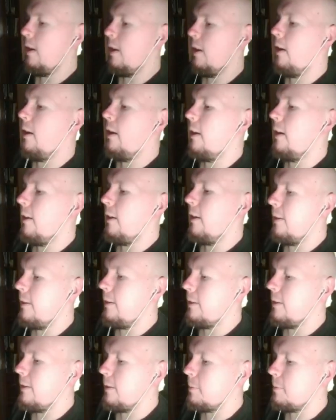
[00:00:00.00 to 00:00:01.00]

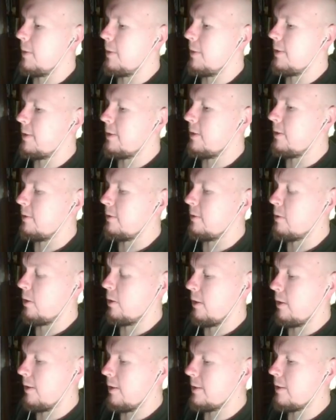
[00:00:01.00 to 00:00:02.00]

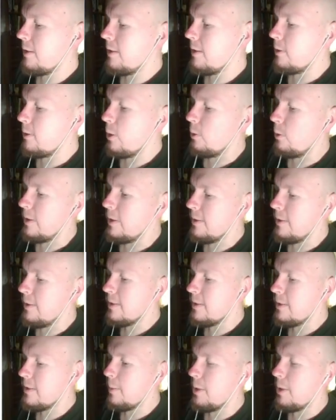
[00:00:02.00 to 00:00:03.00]
Acetylcholine, that's something
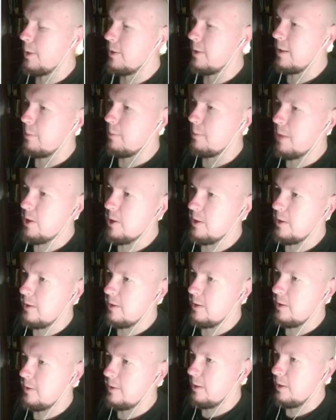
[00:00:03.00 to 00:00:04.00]
that I mentioned in the
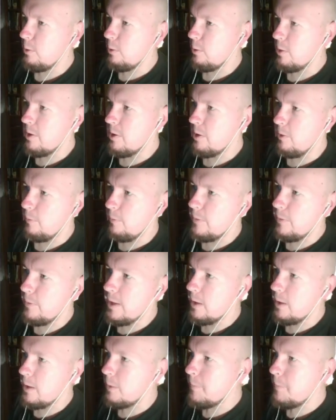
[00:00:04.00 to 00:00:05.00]
original video.
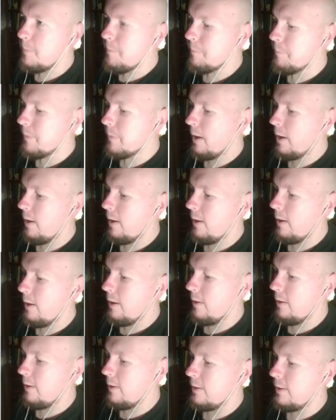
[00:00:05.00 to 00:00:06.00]
It's
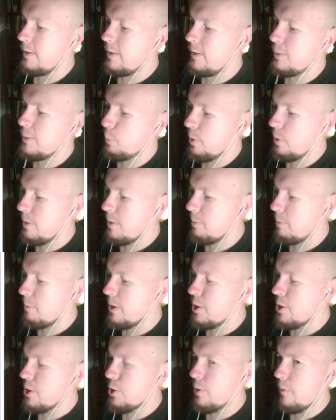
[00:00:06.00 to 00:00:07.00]
pretty much
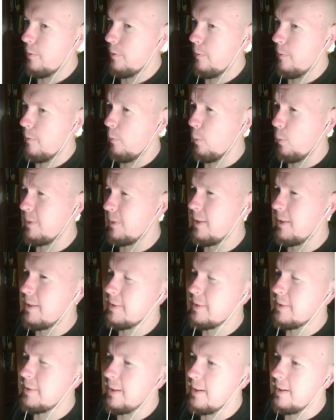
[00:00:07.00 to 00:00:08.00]
what they say
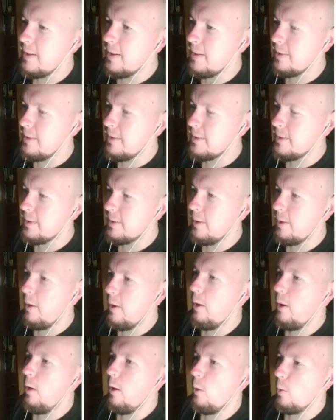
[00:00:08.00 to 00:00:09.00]
is one of
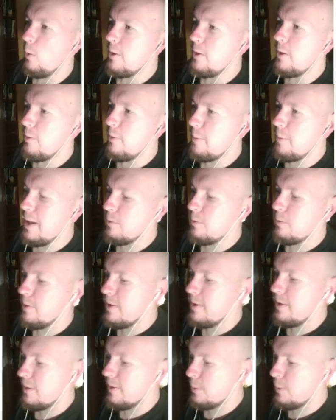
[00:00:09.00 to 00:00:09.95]
the main reasons why the